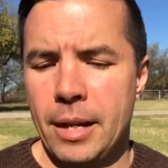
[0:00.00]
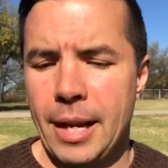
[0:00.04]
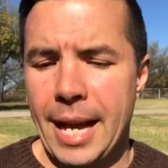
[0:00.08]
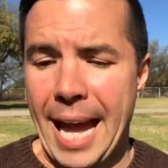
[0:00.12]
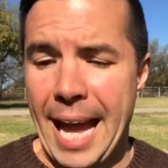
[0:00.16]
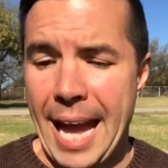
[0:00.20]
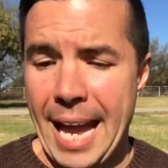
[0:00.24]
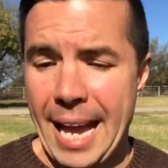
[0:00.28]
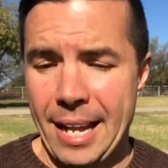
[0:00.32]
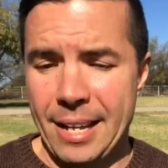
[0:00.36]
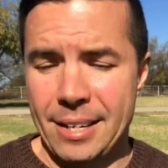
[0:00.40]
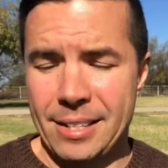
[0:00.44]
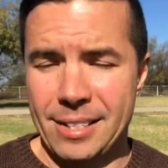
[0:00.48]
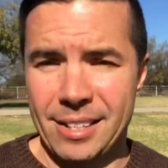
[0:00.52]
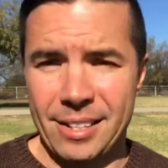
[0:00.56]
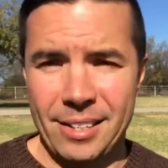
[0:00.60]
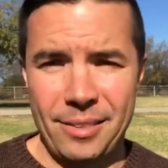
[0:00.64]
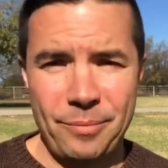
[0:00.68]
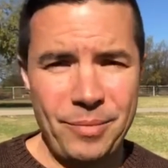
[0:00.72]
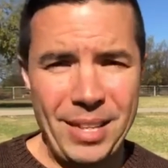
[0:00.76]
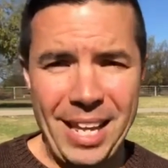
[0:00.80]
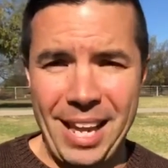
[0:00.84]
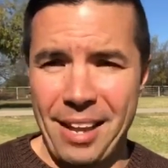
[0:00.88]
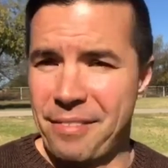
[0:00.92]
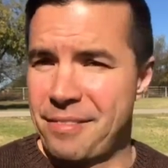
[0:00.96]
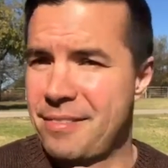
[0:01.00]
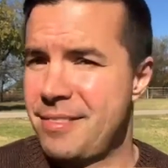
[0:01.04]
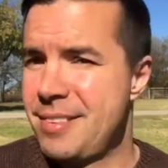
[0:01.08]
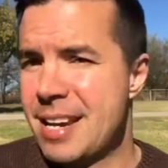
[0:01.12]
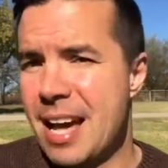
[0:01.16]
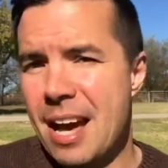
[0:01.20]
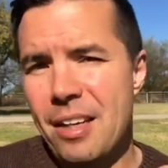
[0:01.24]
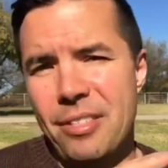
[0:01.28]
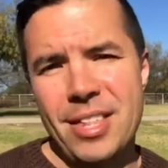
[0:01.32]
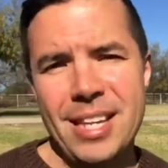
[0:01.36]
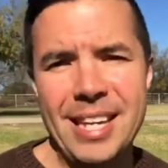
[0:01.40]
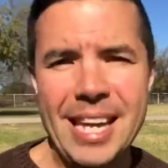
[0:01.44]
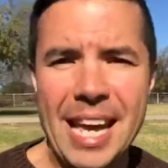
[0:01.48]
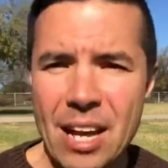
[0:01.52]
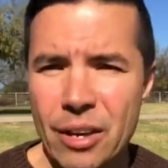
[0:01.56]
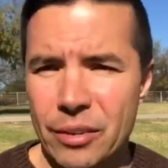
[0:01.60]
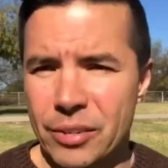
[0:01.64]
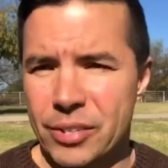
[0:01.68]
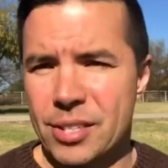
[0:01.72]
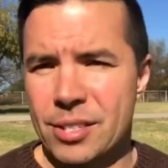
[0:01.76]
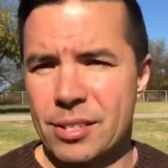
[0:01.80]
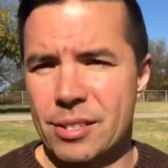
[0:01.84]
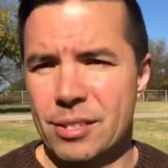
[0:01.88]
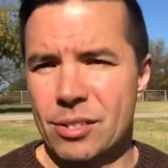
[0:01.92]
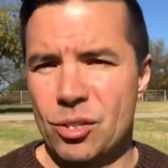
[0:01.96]
And if nothing
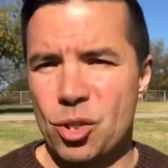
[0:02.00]
else,